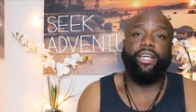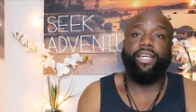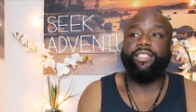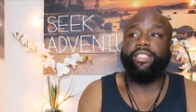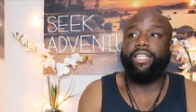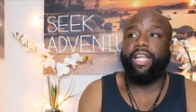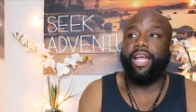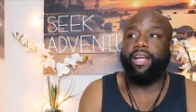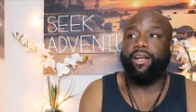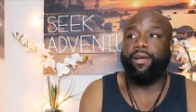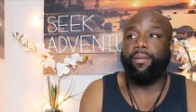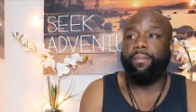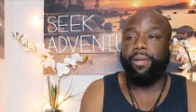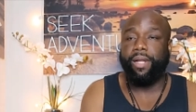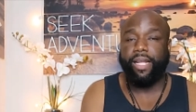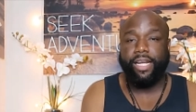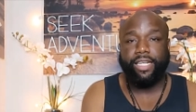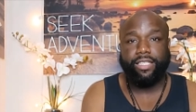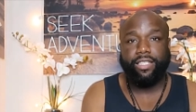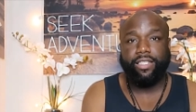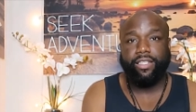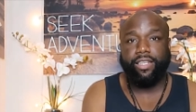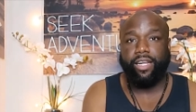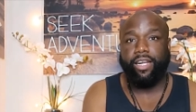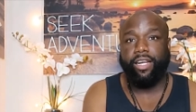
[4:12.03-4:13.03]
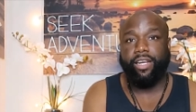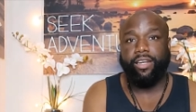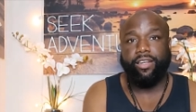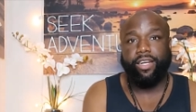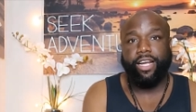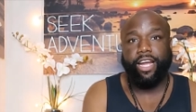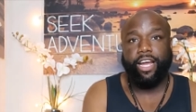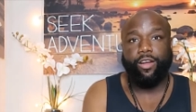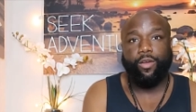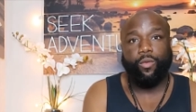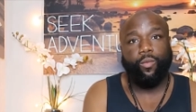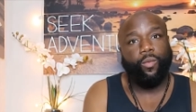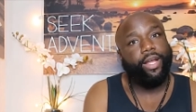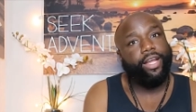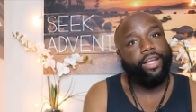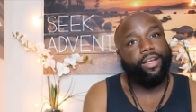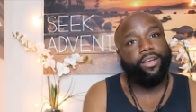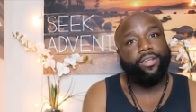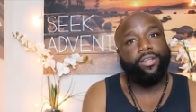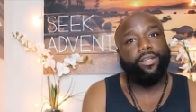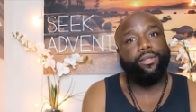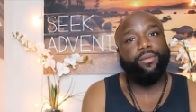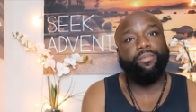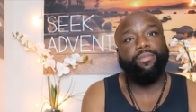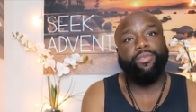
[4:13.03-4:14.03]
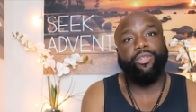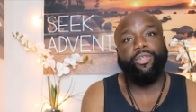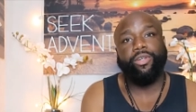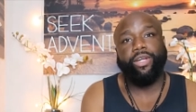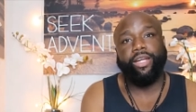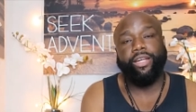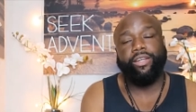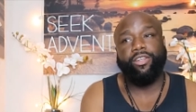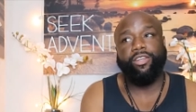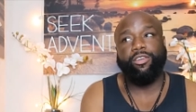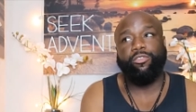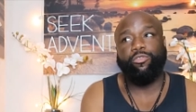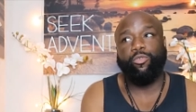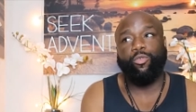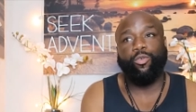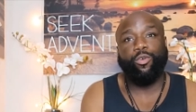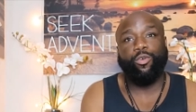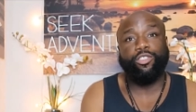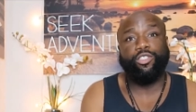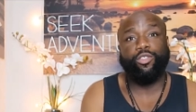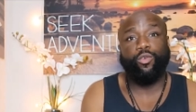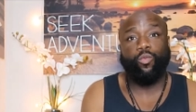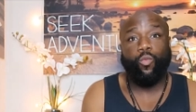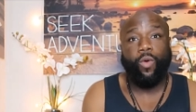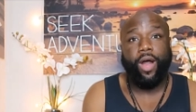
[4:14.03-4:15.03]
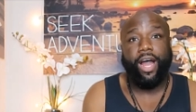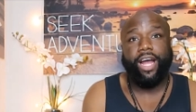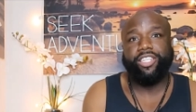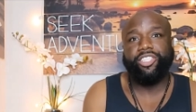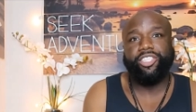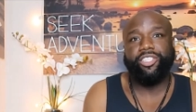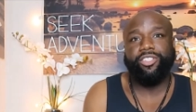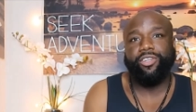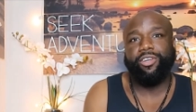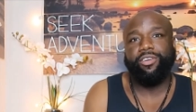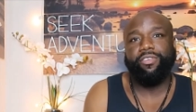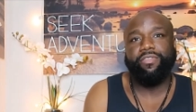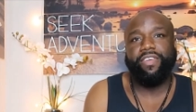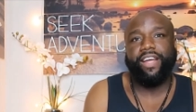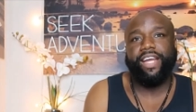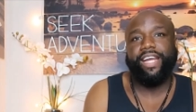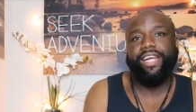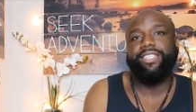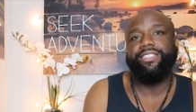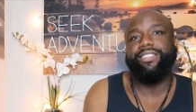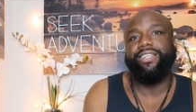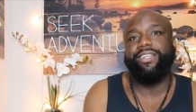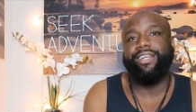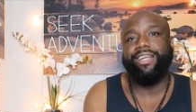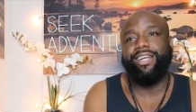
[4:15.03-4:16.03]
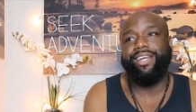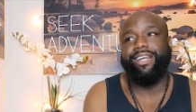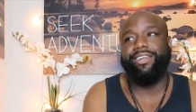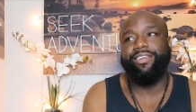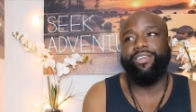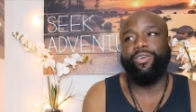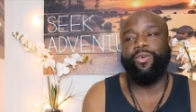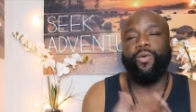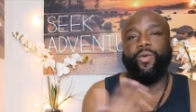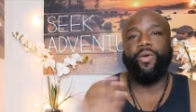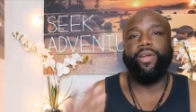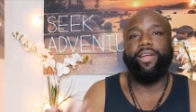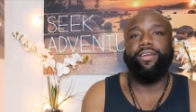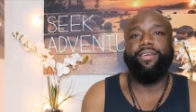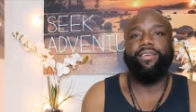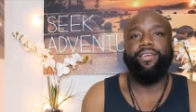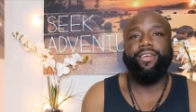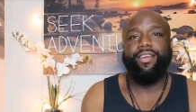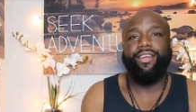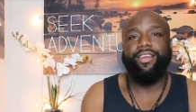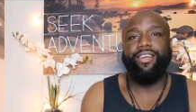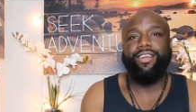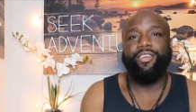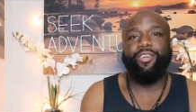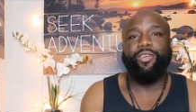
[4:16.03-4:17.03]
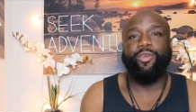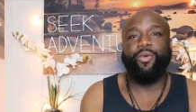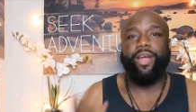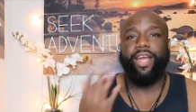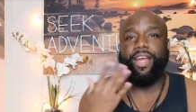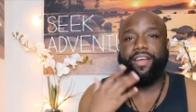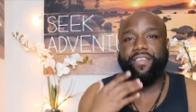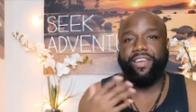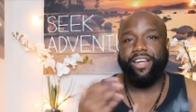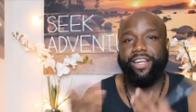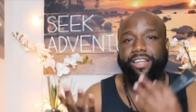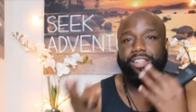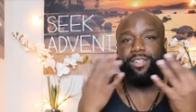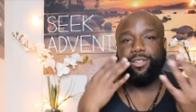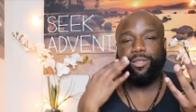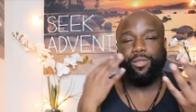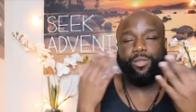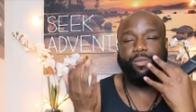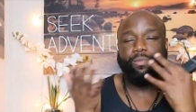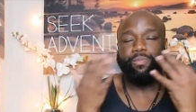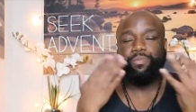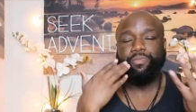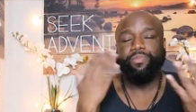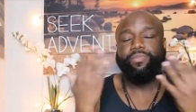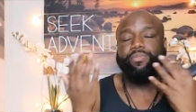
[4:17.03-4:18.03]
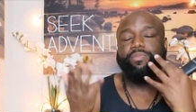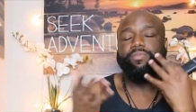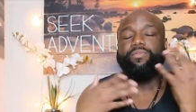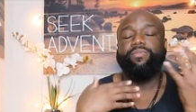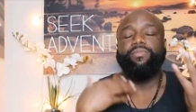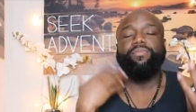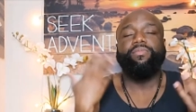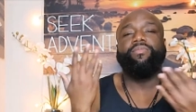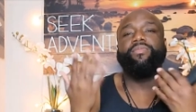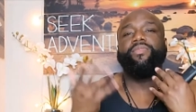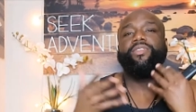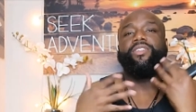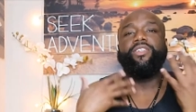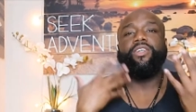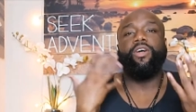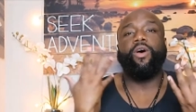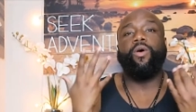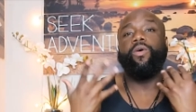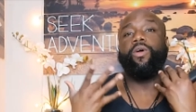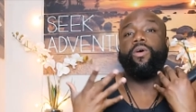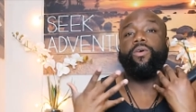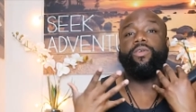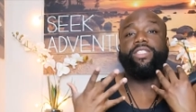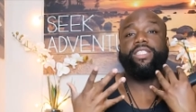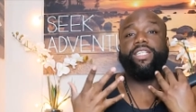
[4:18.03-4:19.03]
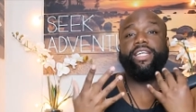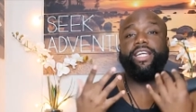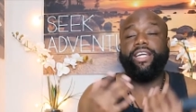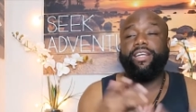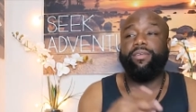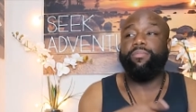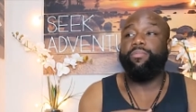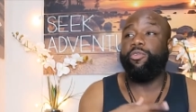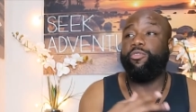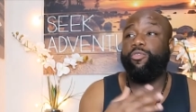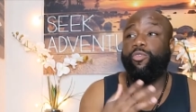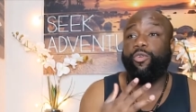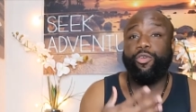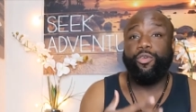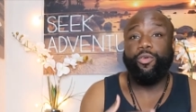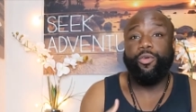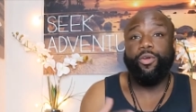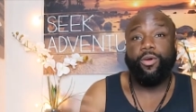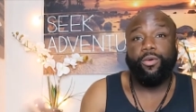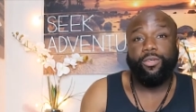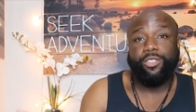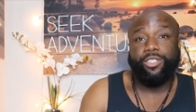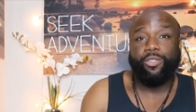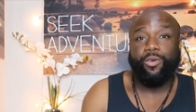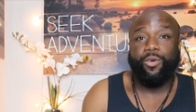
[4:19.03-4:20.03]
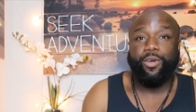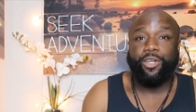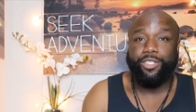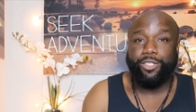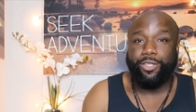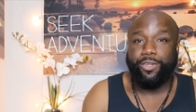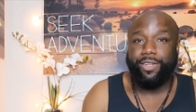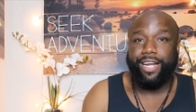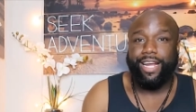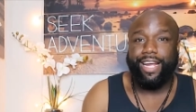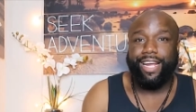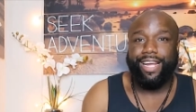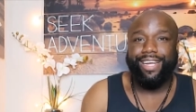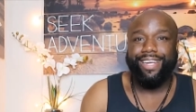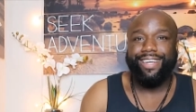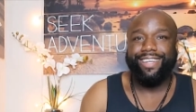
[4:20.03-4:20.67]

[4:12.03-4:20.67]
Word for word: It's like a pleasant thing to kind of wake up and look forward to washing your face and then going, you know, having a little cocoa scent before you go start your day.